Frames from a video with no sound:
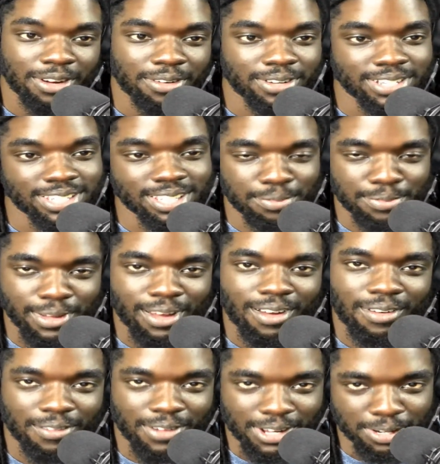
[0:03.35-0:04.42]
What's up,
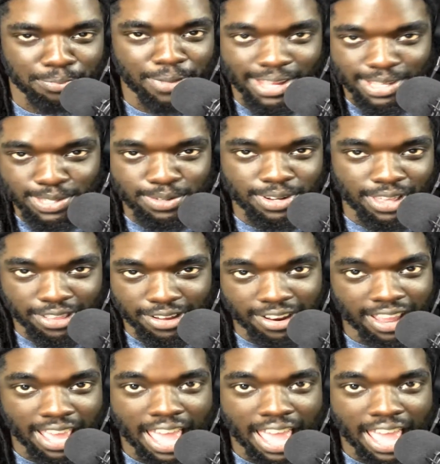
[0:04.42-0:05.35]
y'all? Welcome back to another